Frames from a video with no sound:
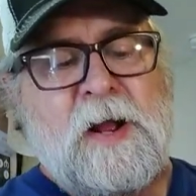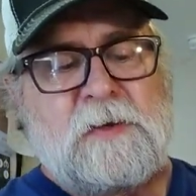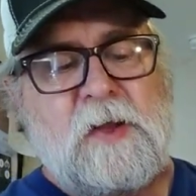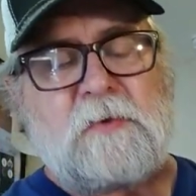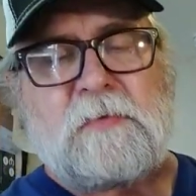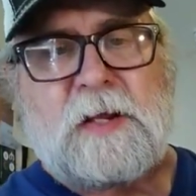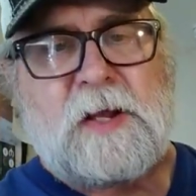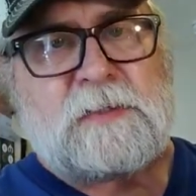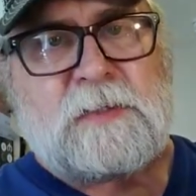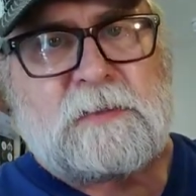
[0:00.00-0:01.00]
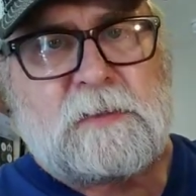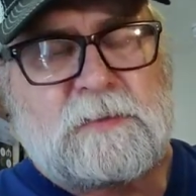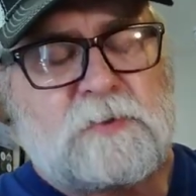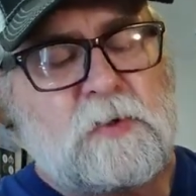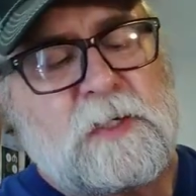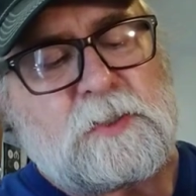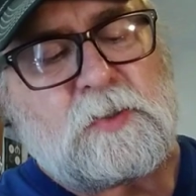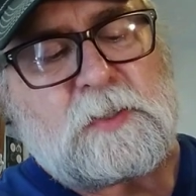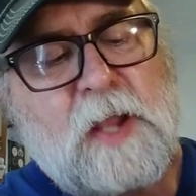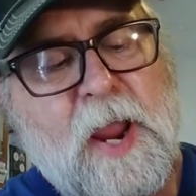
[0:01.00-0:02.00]
Another thing I did, the strings
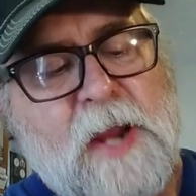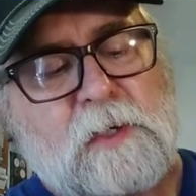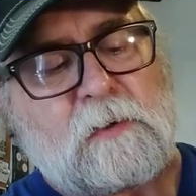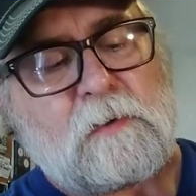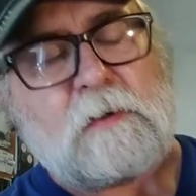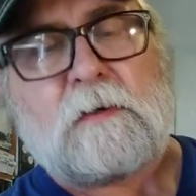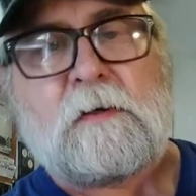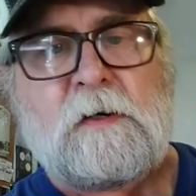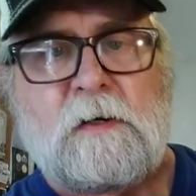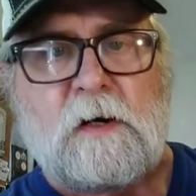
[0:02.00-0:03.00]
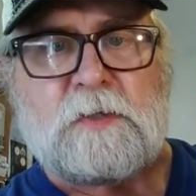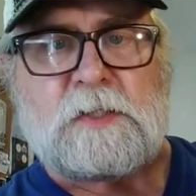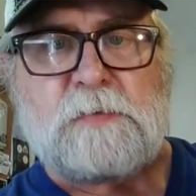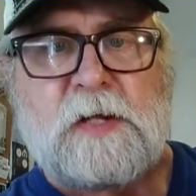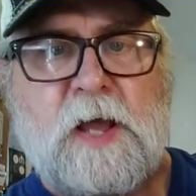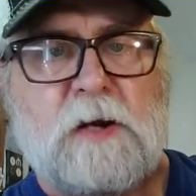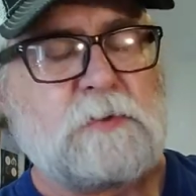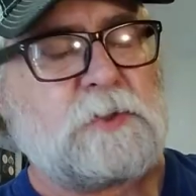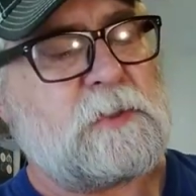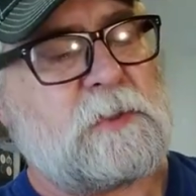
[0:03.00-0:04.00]
used to anchor on this
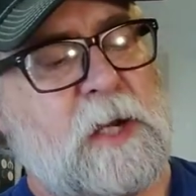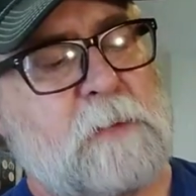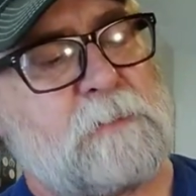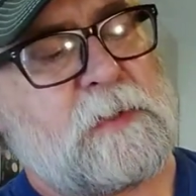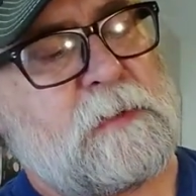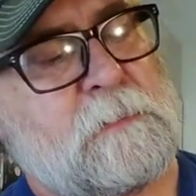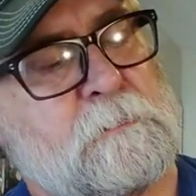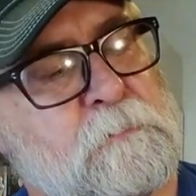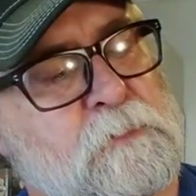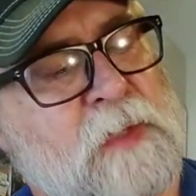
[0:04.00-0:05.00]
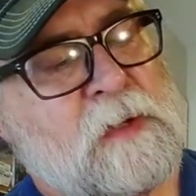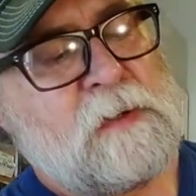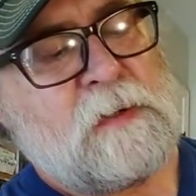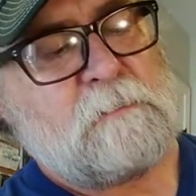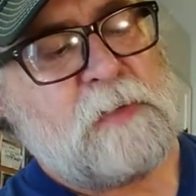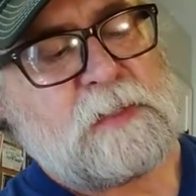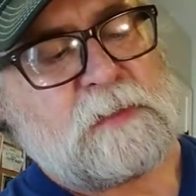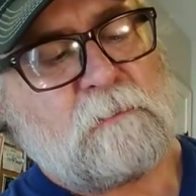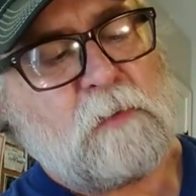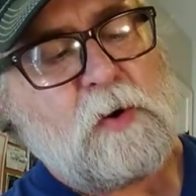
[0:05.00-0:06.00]
piano-shaped piece
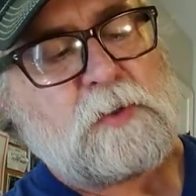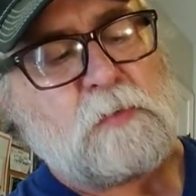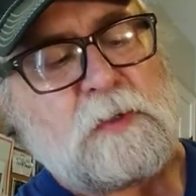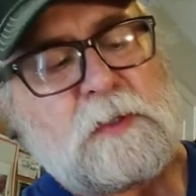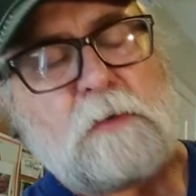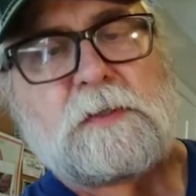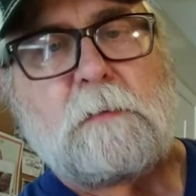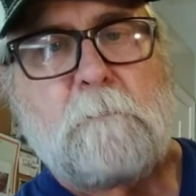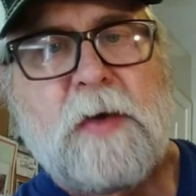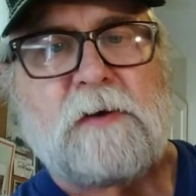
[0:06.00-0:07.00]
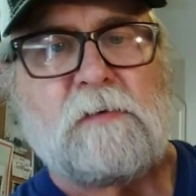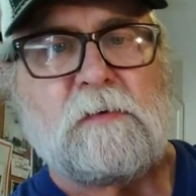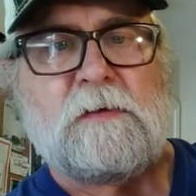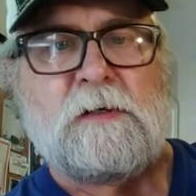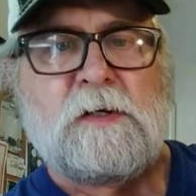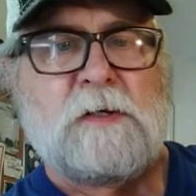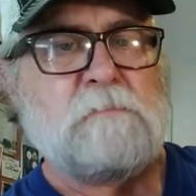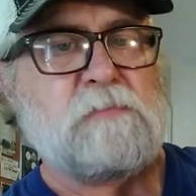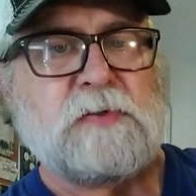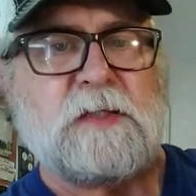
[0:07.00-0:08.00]
of rosewood. There was a metal
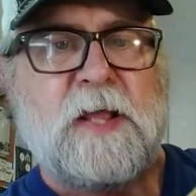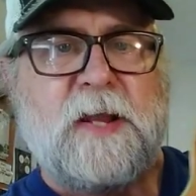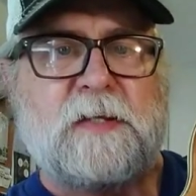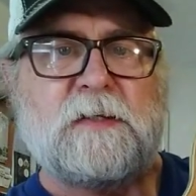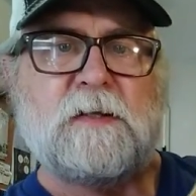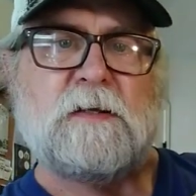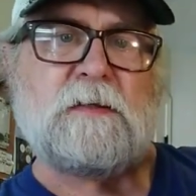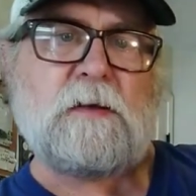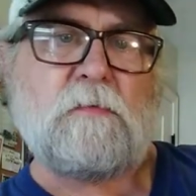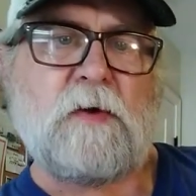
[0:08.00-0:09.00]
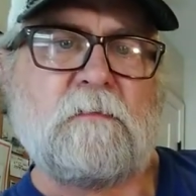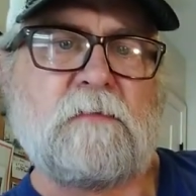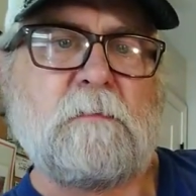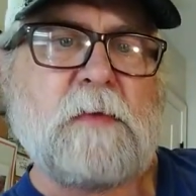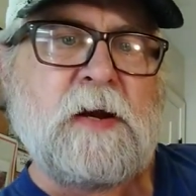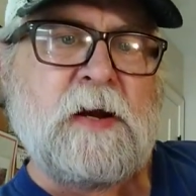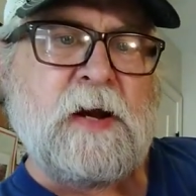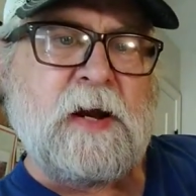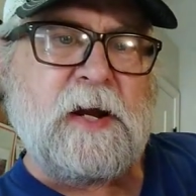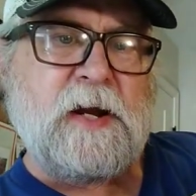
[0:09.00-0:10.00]
plate that went from
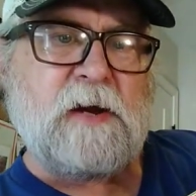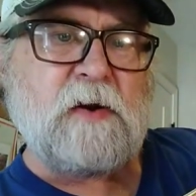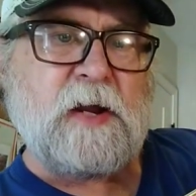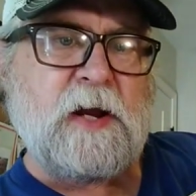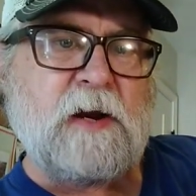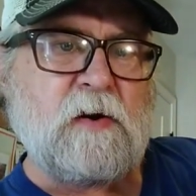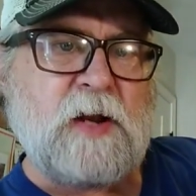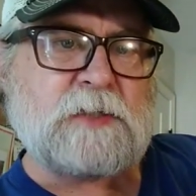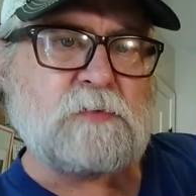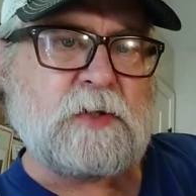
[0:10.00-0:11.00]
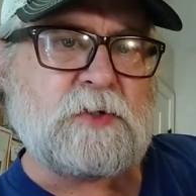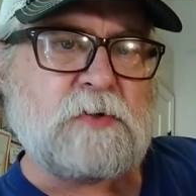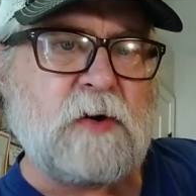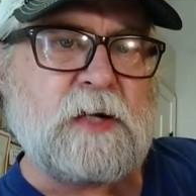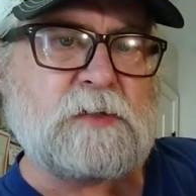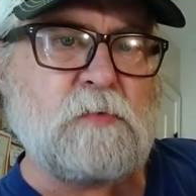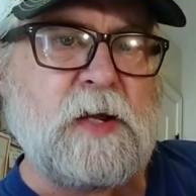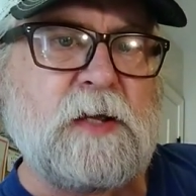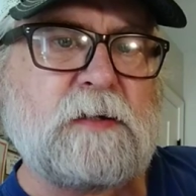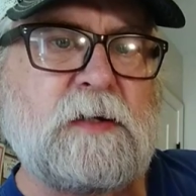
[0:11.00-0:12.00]
here to here, and that's where the strings
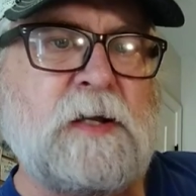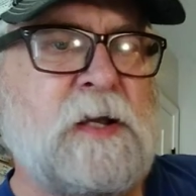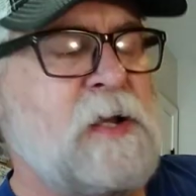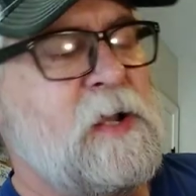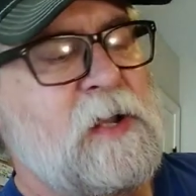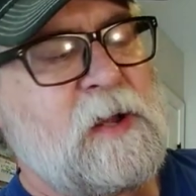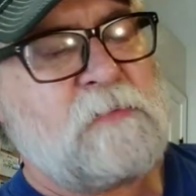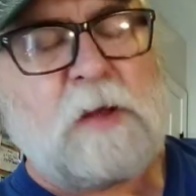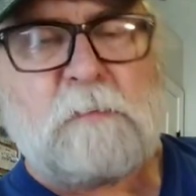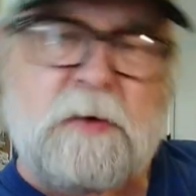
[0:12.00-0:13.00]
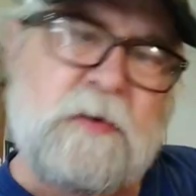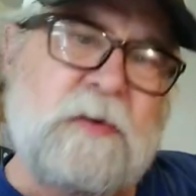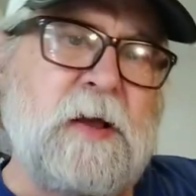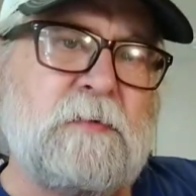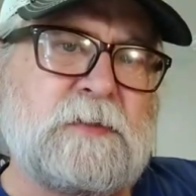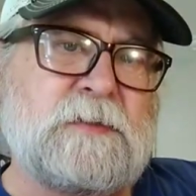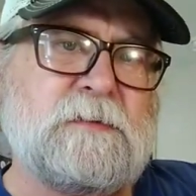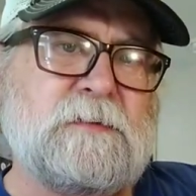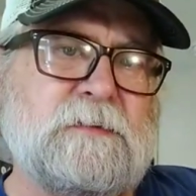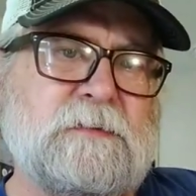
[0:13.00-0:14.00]
went. And I thought maybe that was
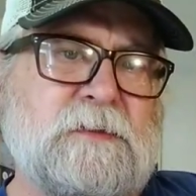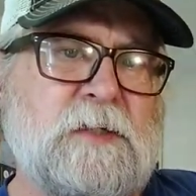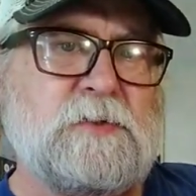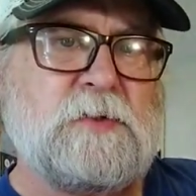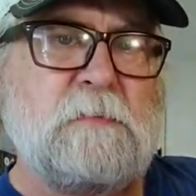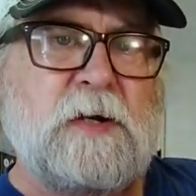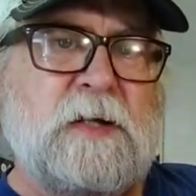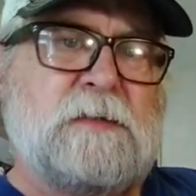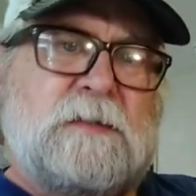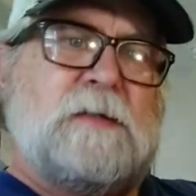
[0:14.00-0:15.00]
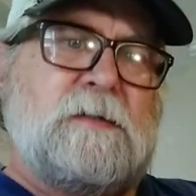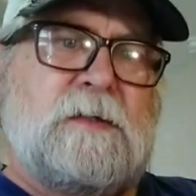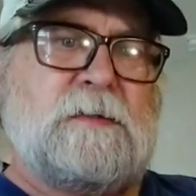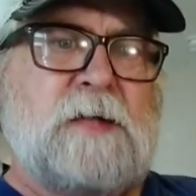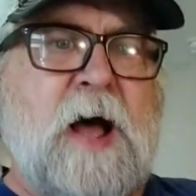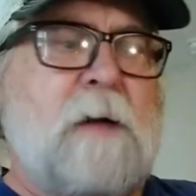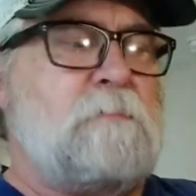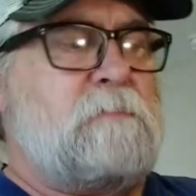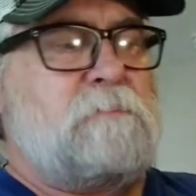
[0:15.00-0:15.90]
contributing to the top,